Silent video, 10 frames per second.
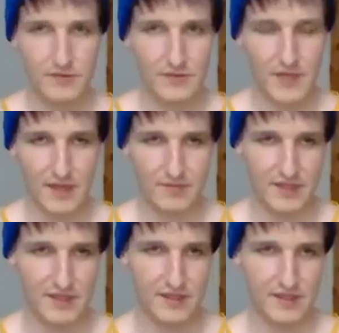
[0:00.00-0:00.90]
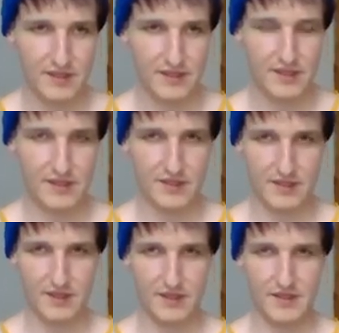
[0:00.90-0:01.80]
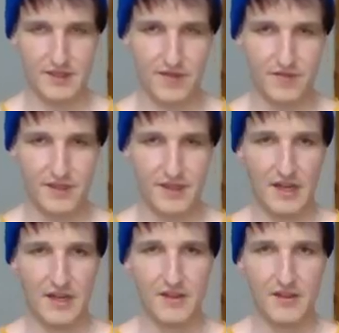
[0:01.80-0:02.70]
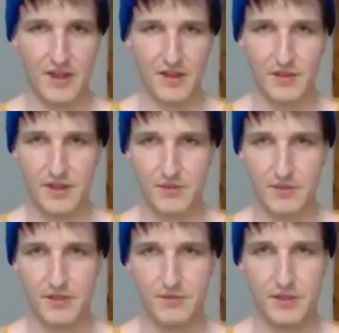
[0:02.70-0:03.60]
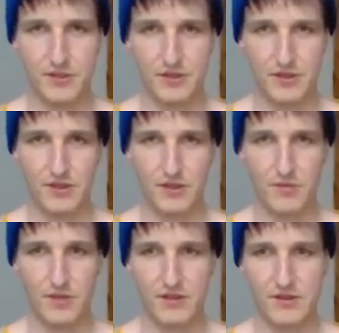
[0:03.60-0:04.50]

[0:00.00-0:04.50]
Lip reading: Yeah, this is definitely a thing we should talk about.